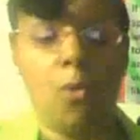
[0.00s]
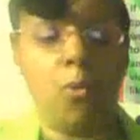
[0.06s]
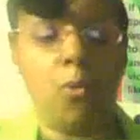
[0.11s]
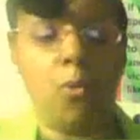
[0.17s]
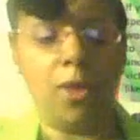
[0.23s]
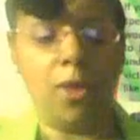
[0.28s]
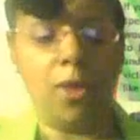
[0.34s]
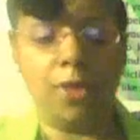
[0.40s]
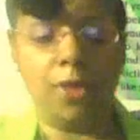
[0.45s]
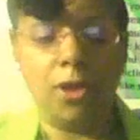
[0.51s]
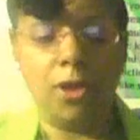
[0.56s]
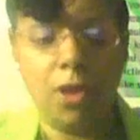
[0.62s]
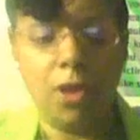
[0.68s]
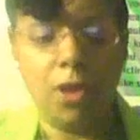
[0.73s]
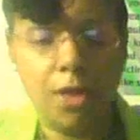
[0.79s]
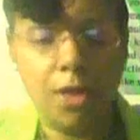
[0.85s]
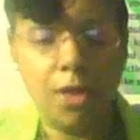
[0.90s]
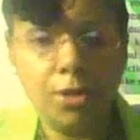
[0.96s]
with
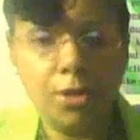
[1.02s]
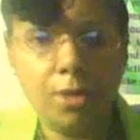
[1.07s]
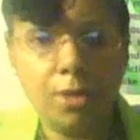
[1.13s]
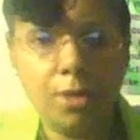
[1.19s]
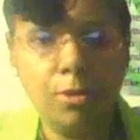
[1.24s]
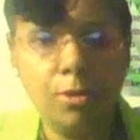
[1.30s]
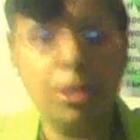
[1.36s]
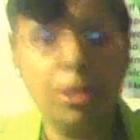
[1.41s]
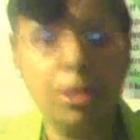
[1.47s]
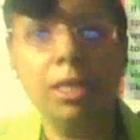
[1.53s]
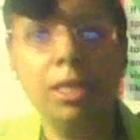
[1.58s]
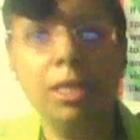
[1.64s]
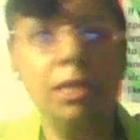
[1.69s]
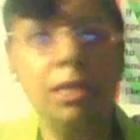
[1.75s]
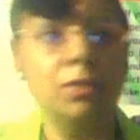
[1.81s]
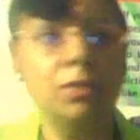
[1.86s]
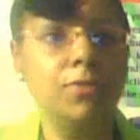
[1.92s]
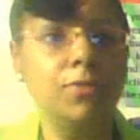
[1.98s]
another community
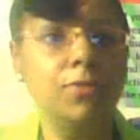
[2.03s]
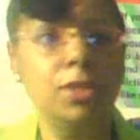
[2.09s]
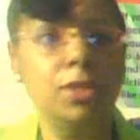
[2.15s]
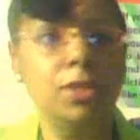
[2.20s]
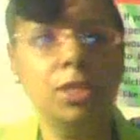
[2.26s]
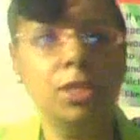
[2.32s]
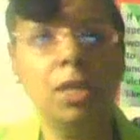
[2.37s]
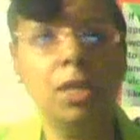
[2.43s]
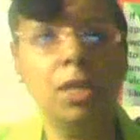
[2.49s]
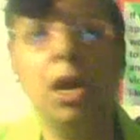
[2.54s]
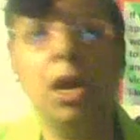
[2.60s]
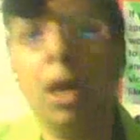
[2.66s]
leader's vision,